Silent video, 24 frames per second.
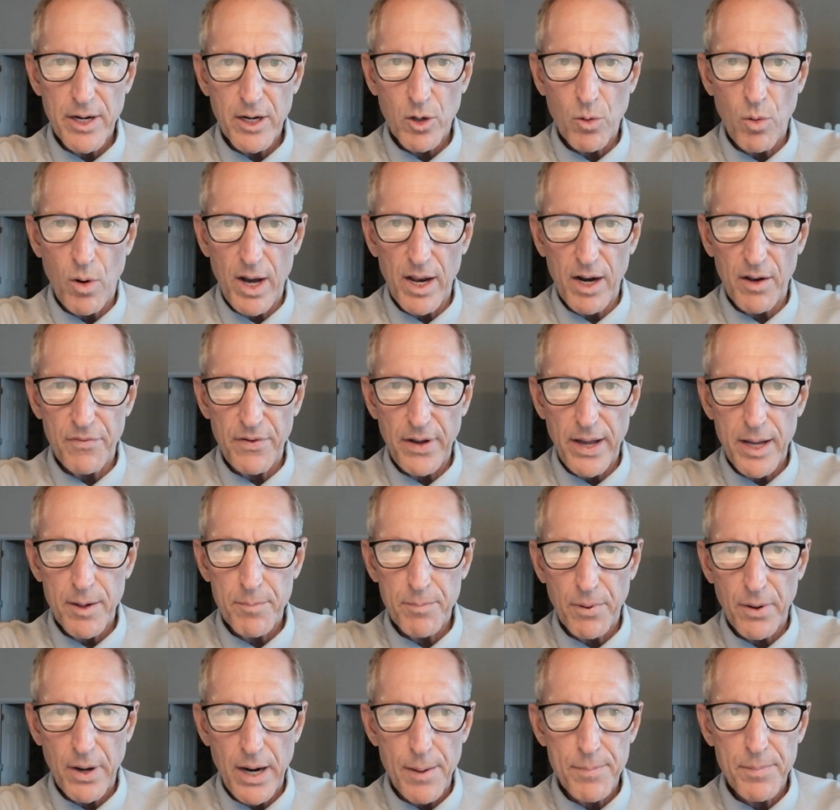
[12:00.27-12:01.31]
in a qualifying
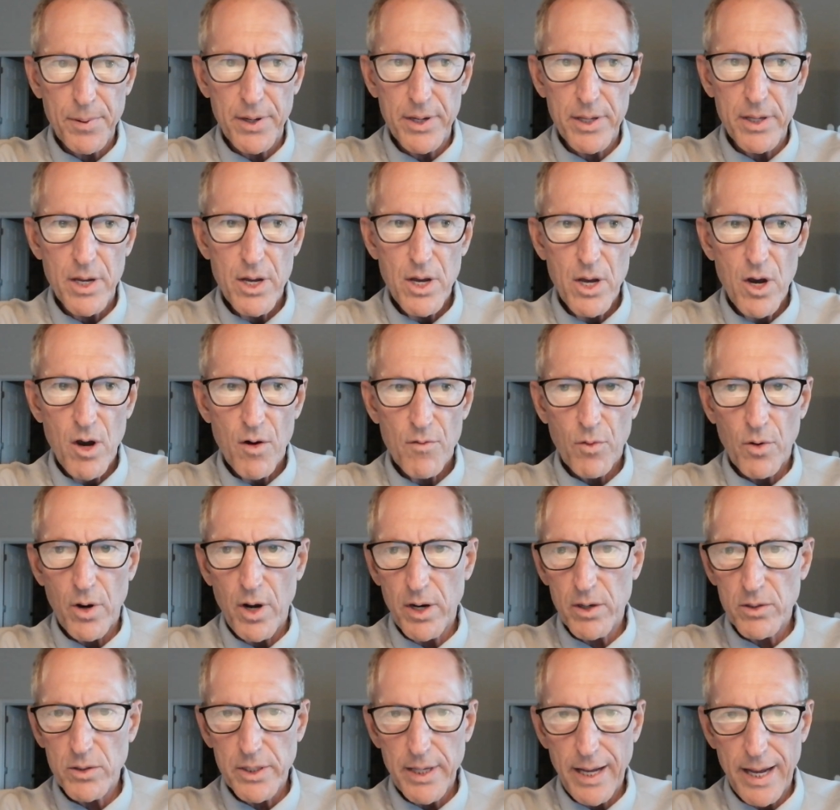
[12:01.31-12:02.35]
property for
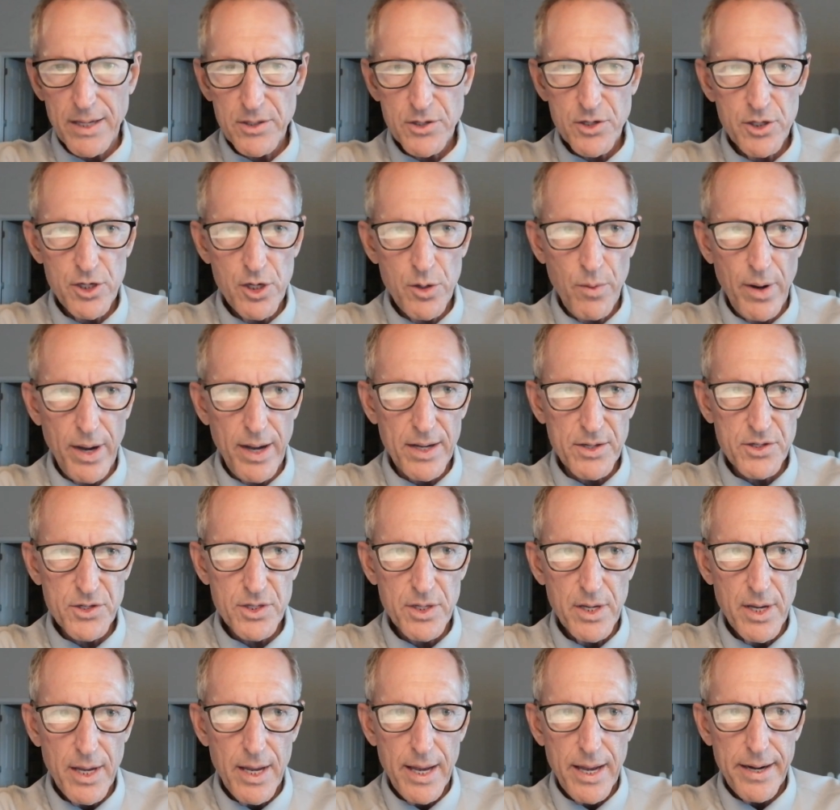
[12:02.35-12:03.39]
$100,000
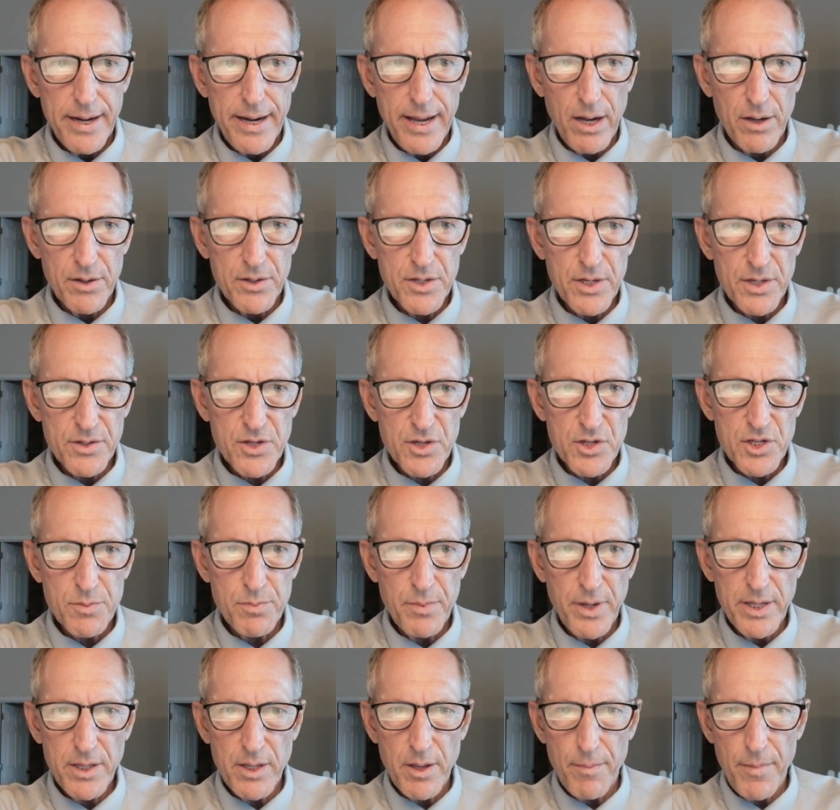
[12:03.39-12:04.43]
US. Now, does this
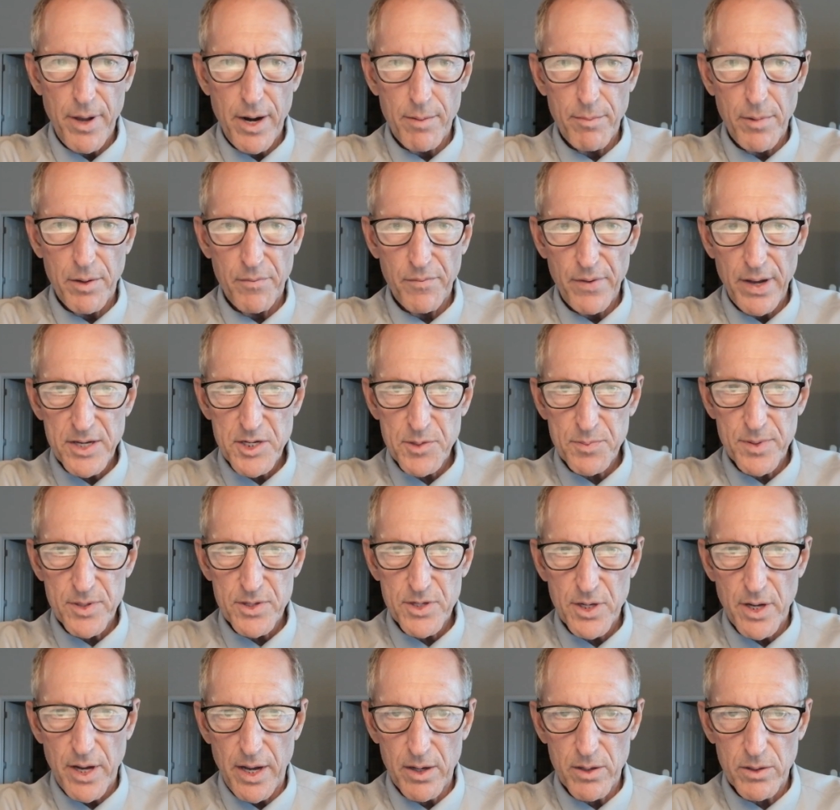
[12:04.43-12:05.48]
mean the minimum investment
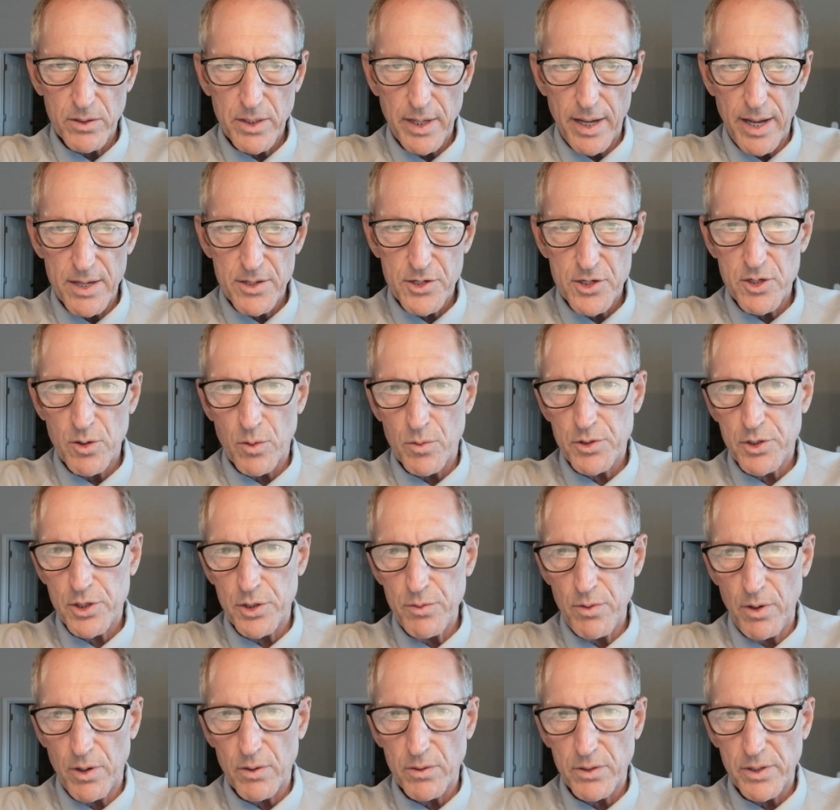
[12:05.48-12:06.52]
is $100,000 or
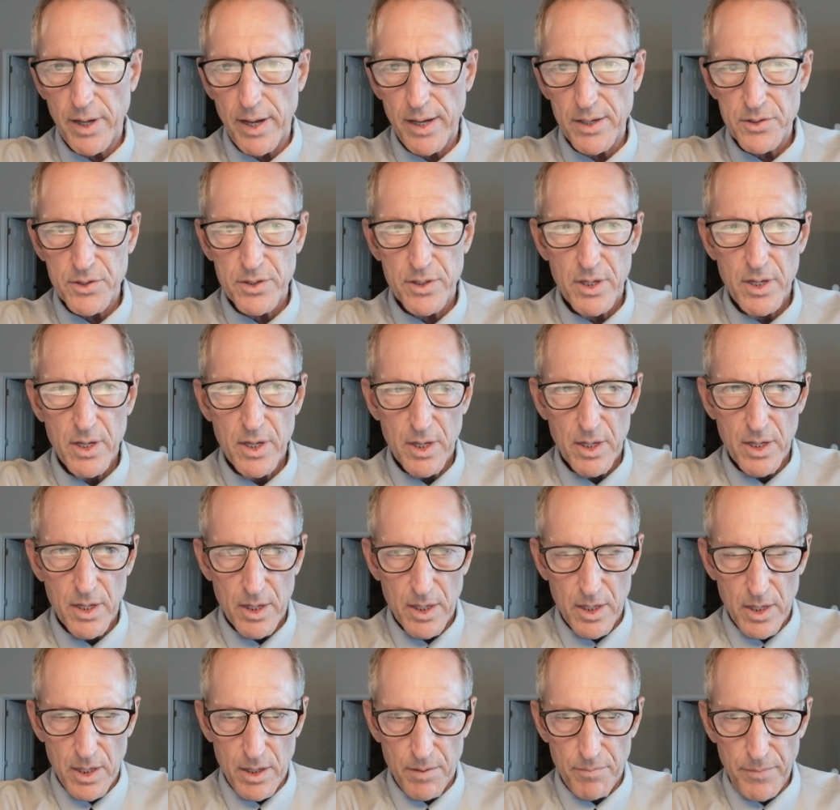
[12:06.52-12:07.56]
$200,000?
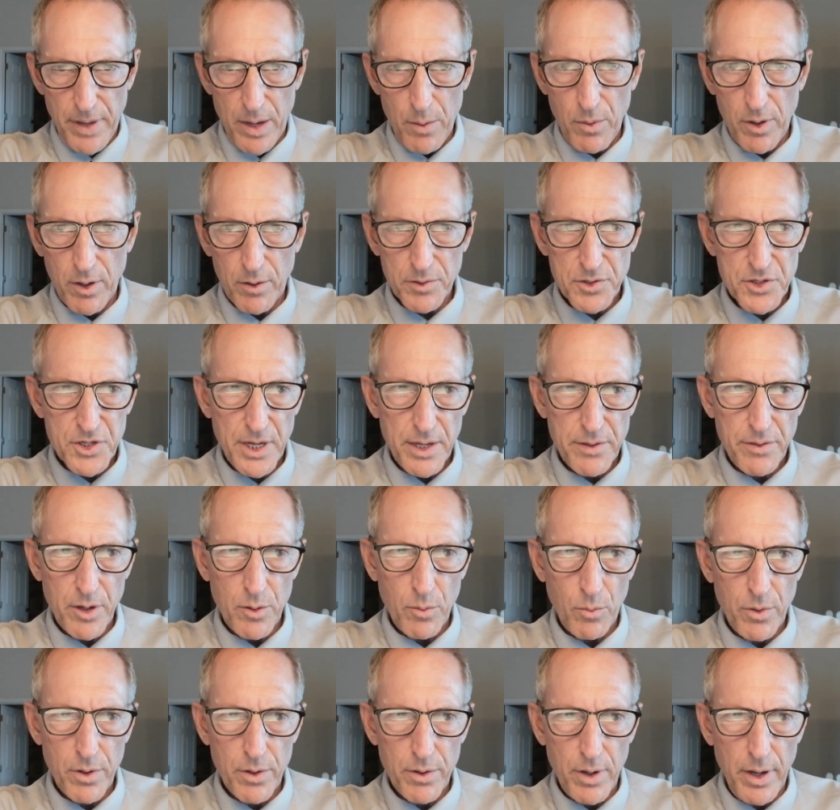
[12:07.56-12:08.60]
They went on to say
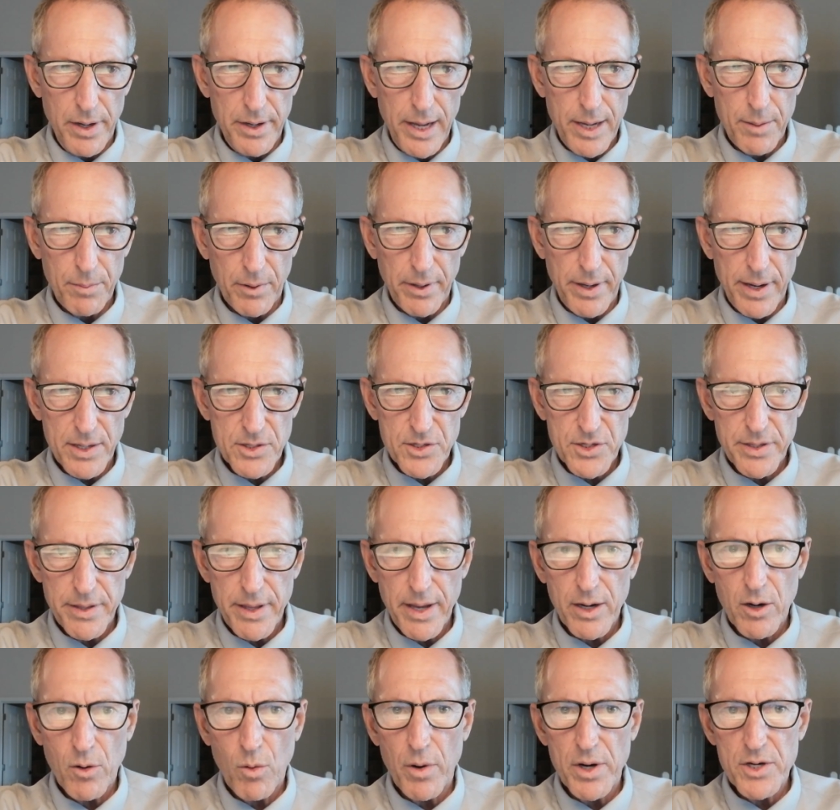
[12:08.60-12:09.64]
that we're unable to answer
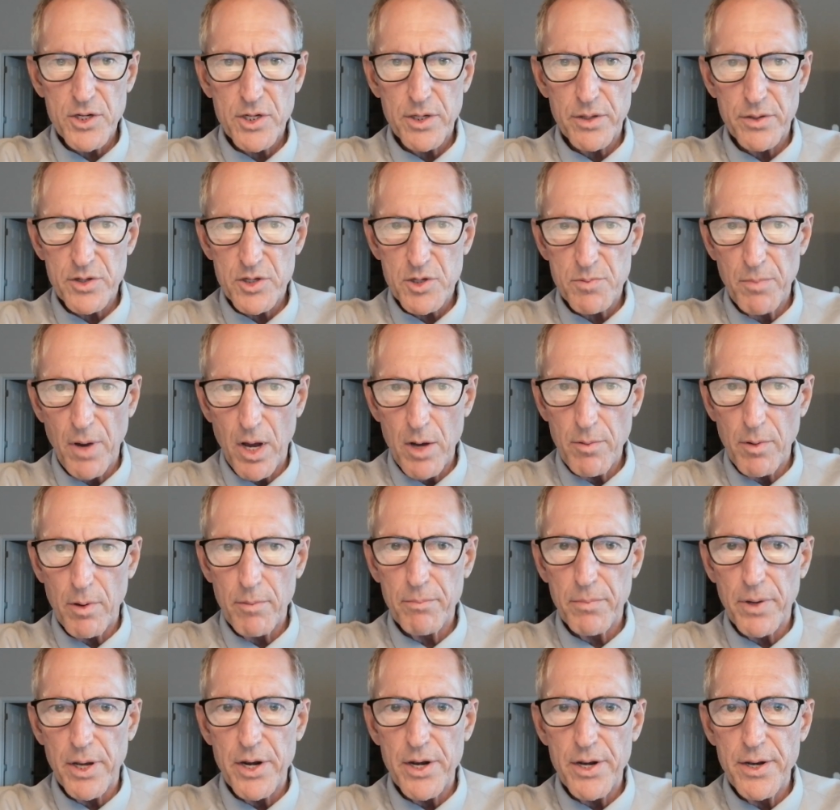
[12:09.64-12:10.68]
that question at this
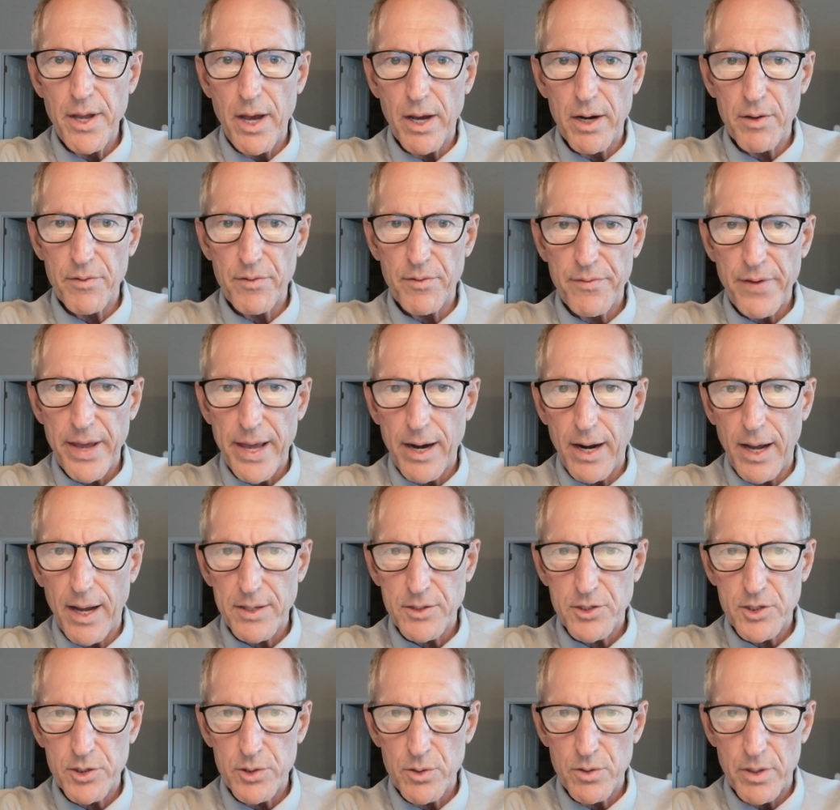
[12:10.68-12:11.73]
moment, but none of the
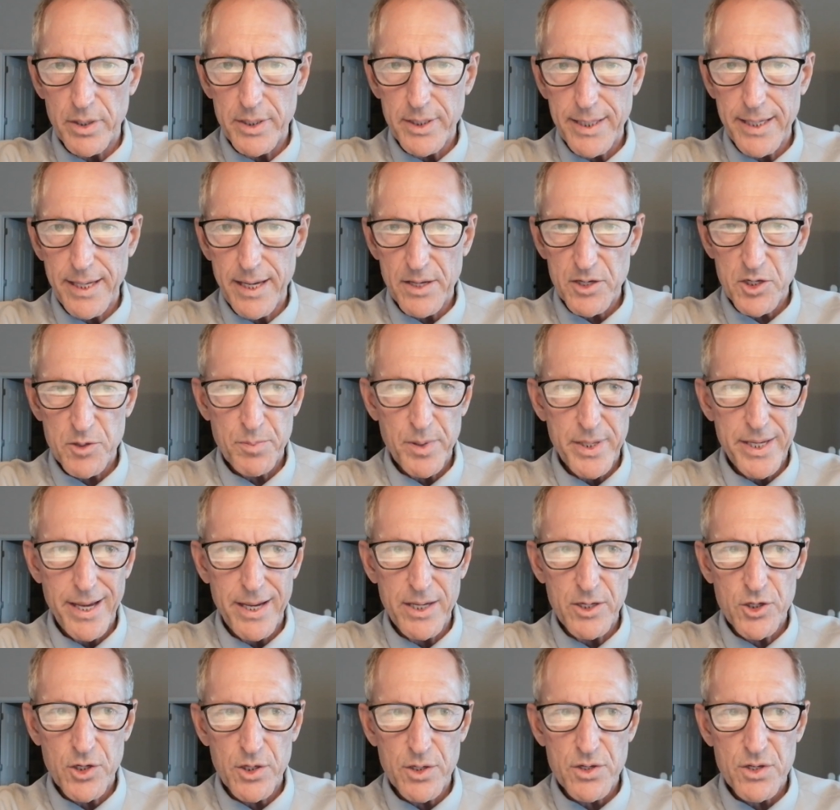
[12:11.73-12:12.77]
VanUATU DSP
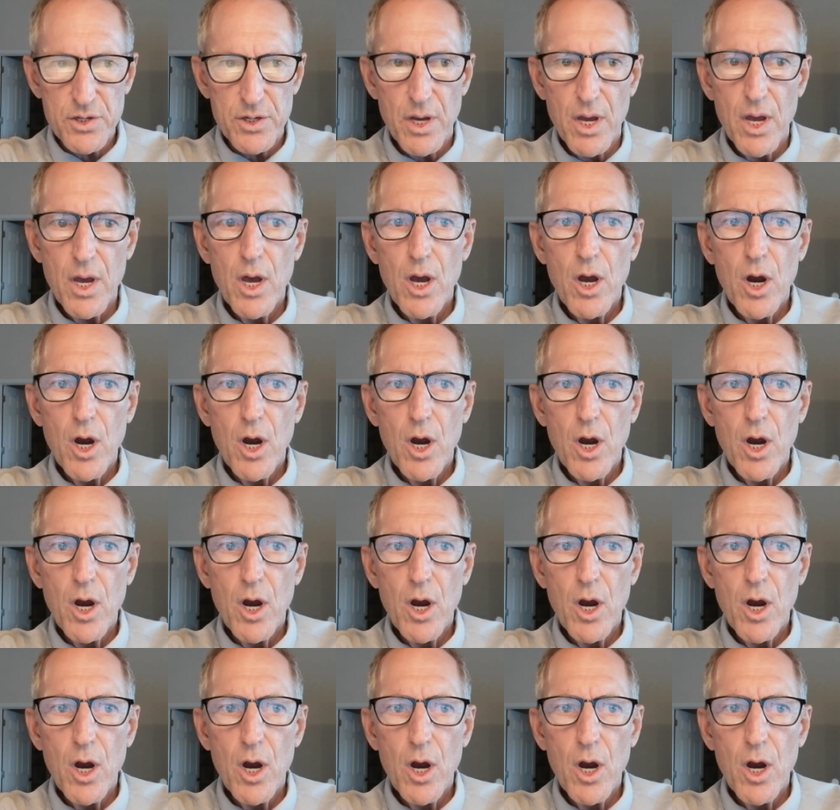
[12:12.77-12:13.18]
agents